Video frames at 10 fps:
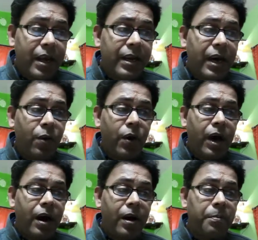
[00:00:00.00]
Now,
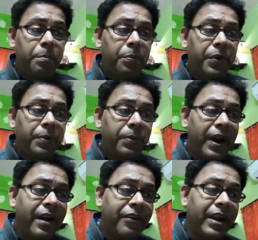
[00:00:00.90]

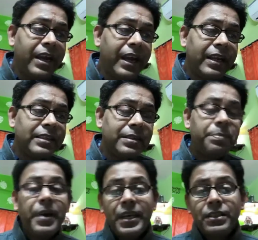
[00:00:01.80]
preparing is the
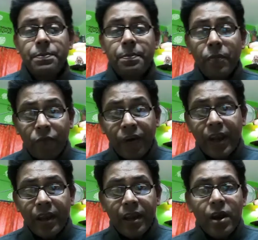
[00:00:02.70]
best
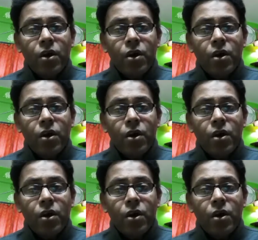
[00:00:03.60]
way